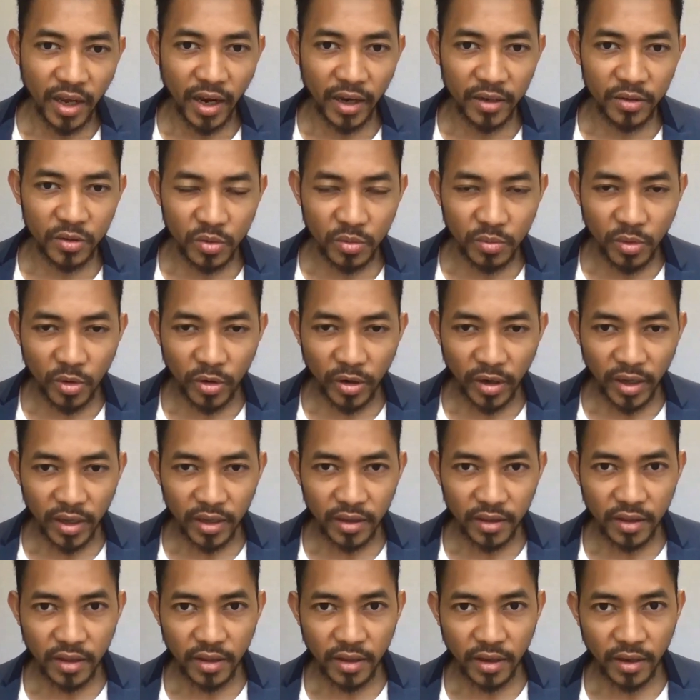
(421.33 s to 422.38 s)
I do more
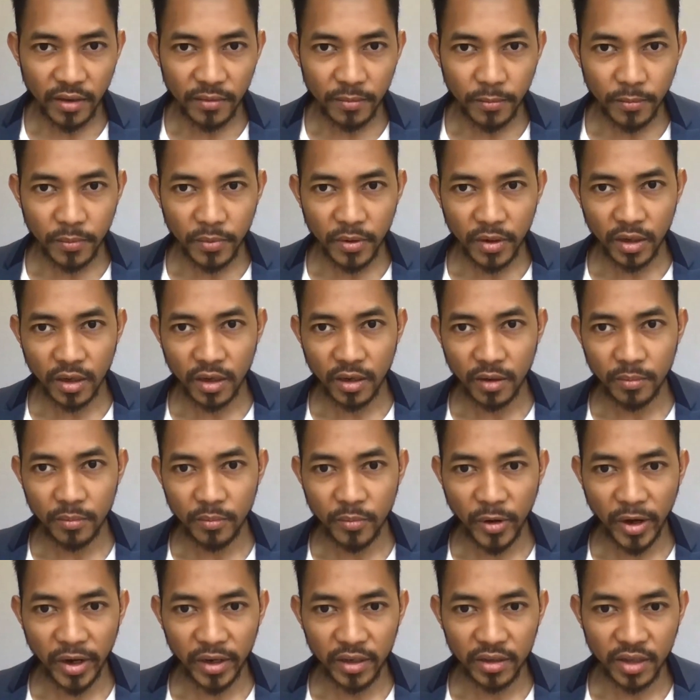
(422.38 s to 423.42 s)
in-depth
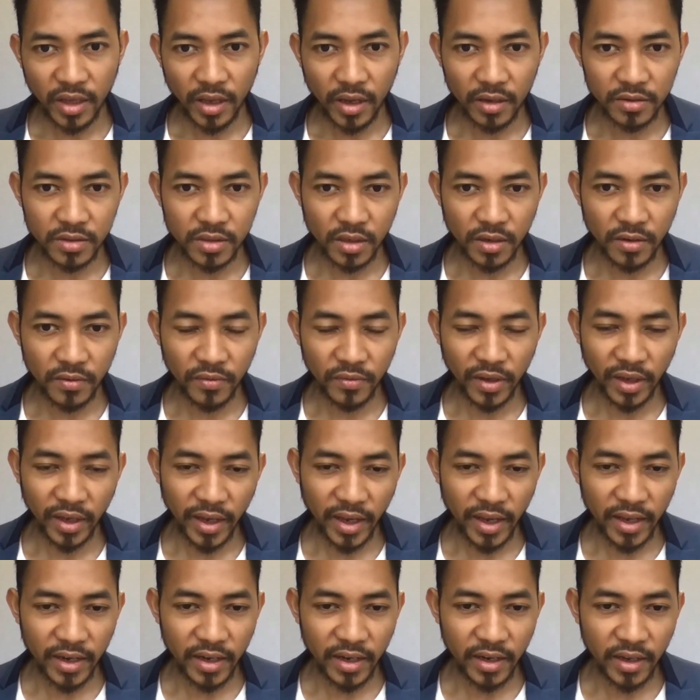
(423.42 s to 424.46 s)
breakdowns of like
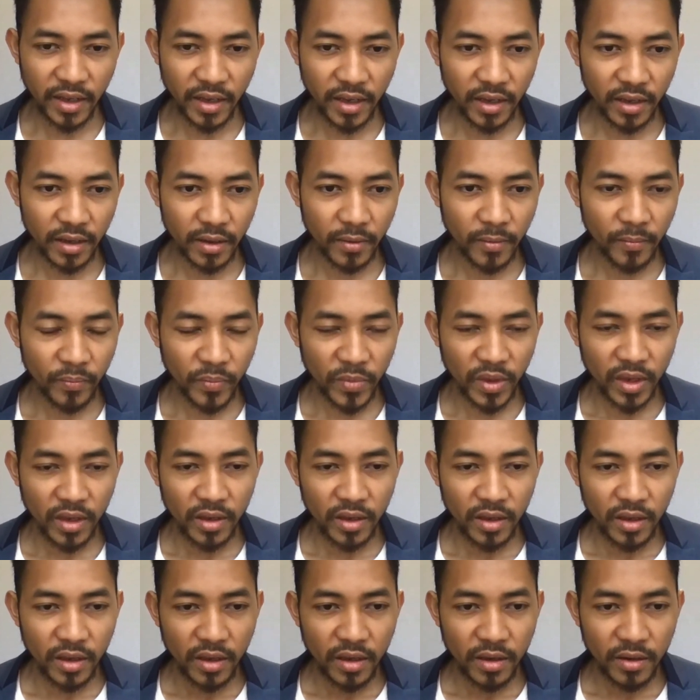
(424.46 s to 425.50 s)
editing,
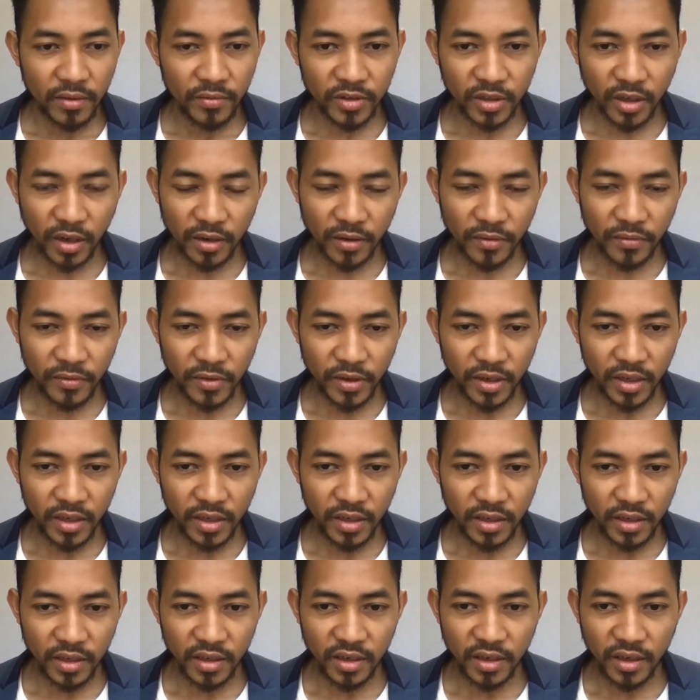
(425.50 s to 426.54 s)

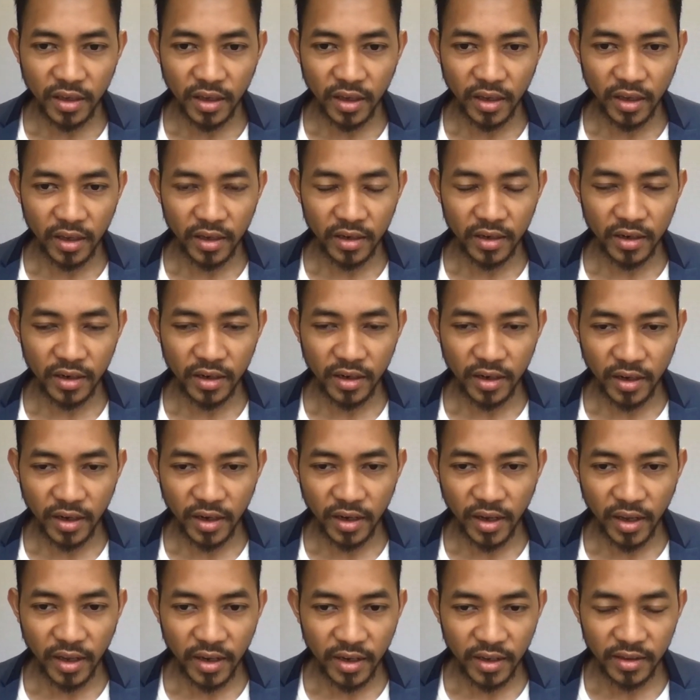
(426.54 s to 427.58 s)
photography, and
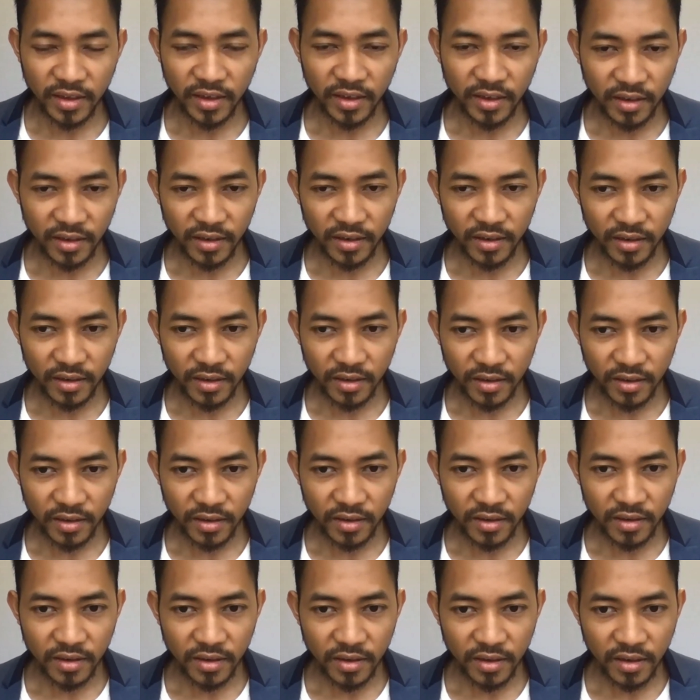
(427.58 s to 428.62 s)
anything
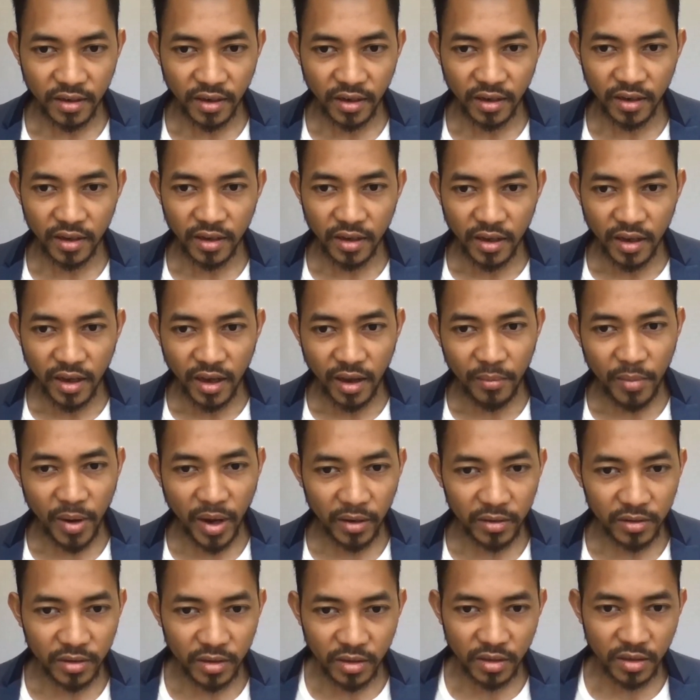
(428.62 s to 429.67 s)

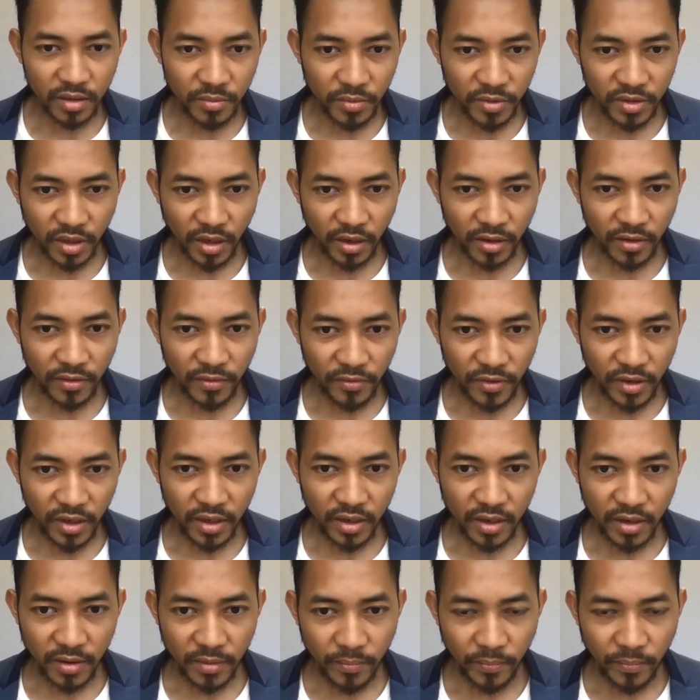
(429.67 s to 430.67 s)
about the photography